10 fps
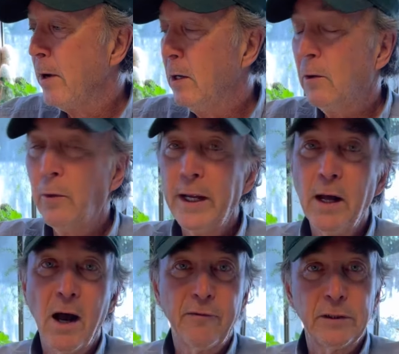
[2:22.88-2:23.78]
we
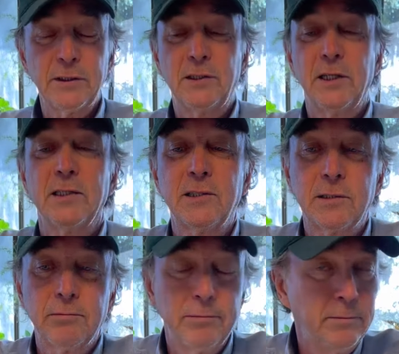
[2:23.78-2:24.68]
often just
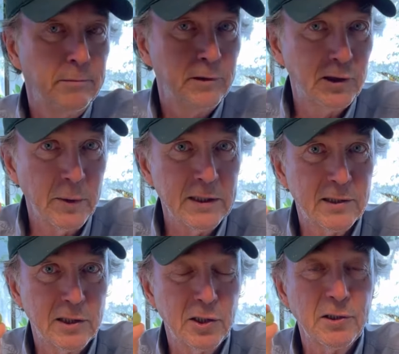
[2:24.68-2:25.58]
squeeze
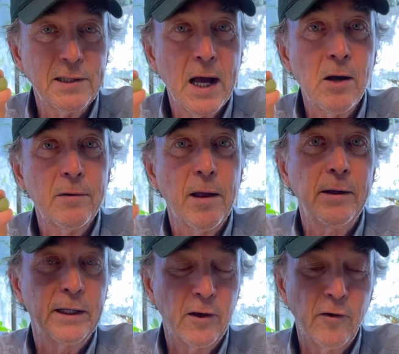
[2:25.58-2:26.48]
the juice out
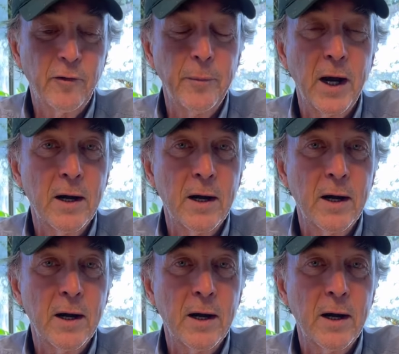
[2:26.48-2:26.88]
and go from there,